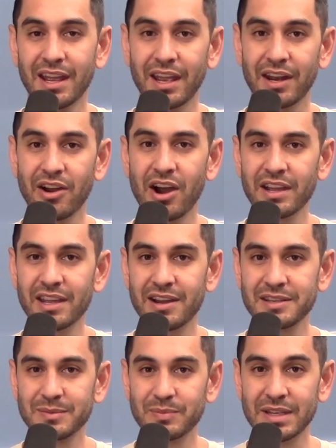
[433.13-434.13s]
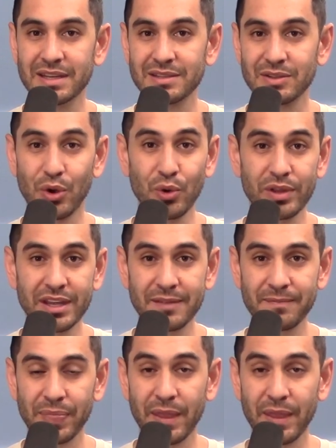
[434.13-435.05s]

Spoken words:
And hagios means holy.